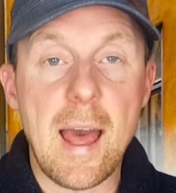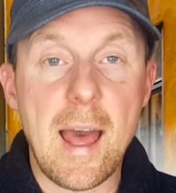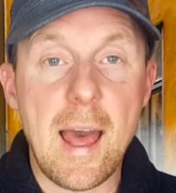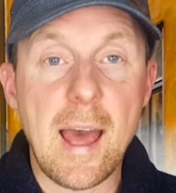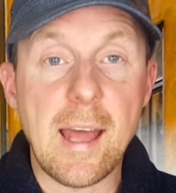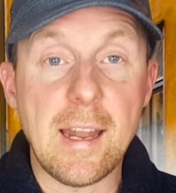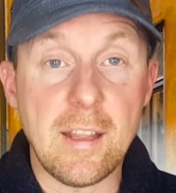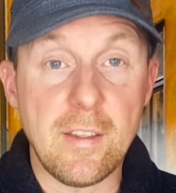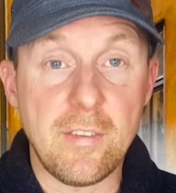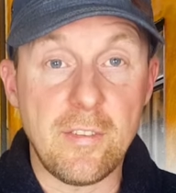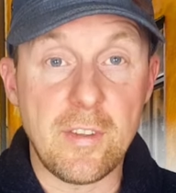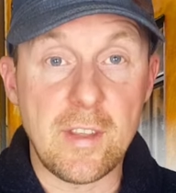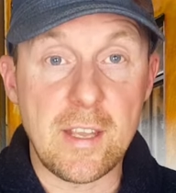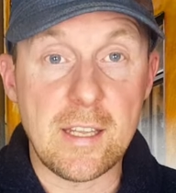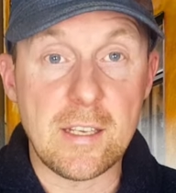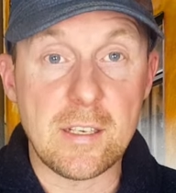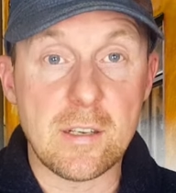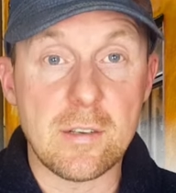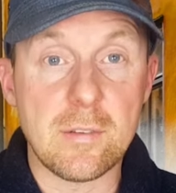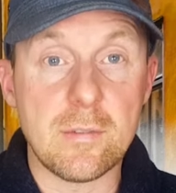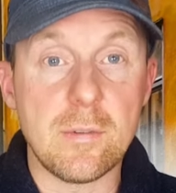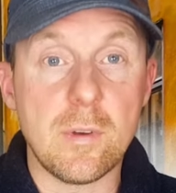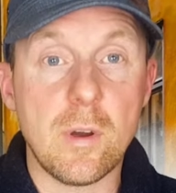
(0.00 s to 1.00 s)

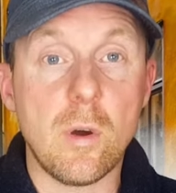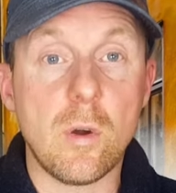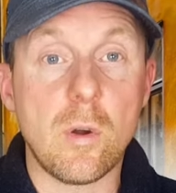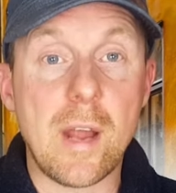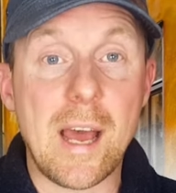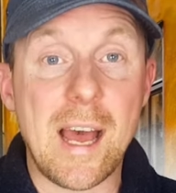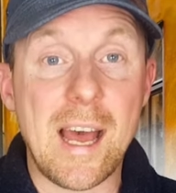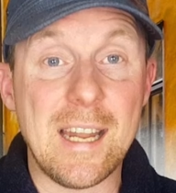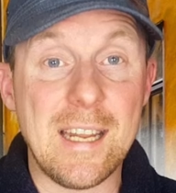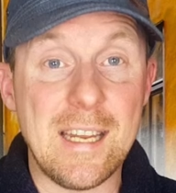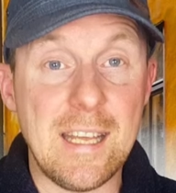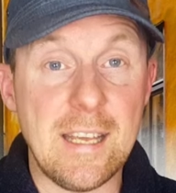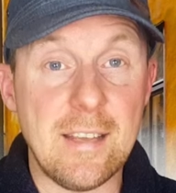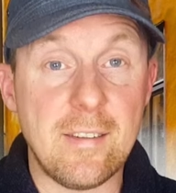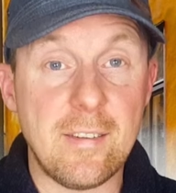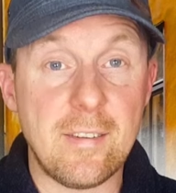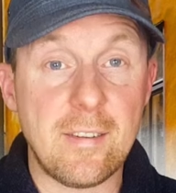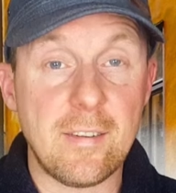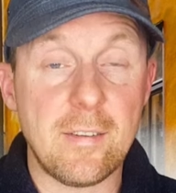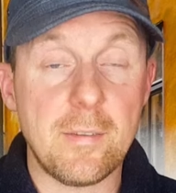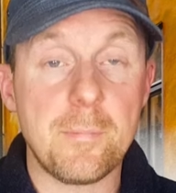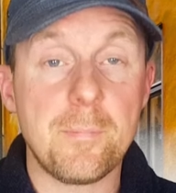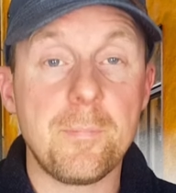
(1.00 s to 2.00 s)
aniseed or
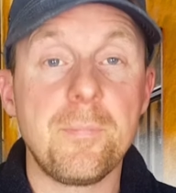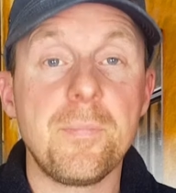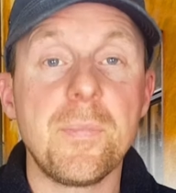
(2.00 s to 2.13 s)
anise,